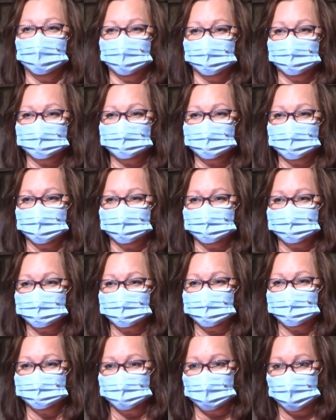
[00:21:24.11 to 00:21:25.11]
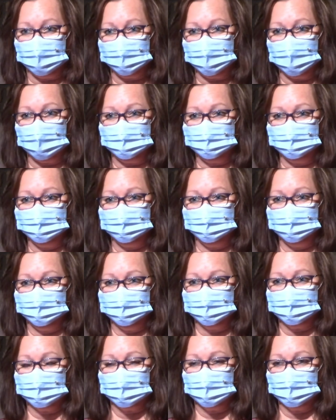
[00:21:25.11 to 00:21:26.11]
are the church.
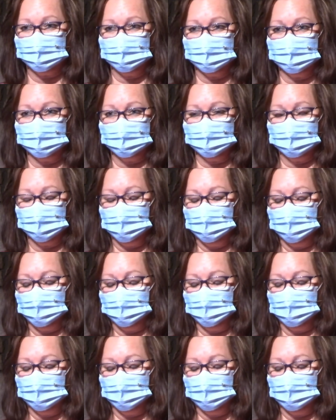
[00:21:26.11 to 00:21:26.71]
Amen? Amen?